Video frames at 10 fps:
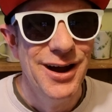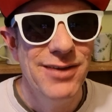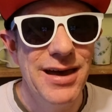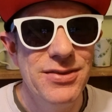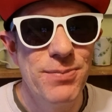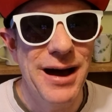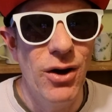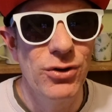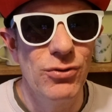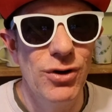and then the
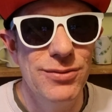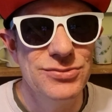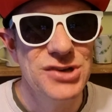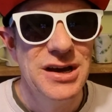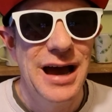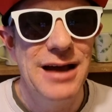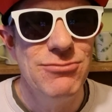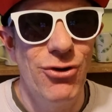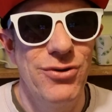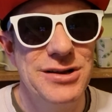powder rooms had
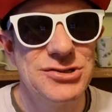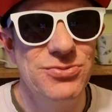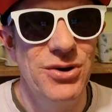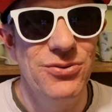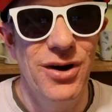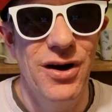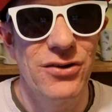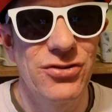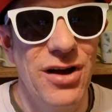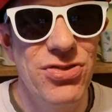more intimate
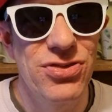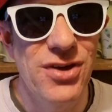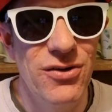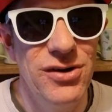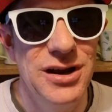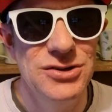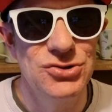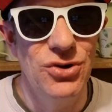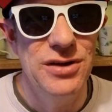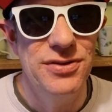work. So I thoroughly
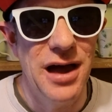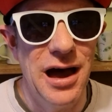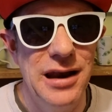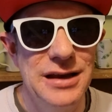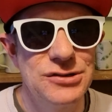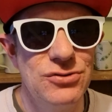enjoyed that, and it's a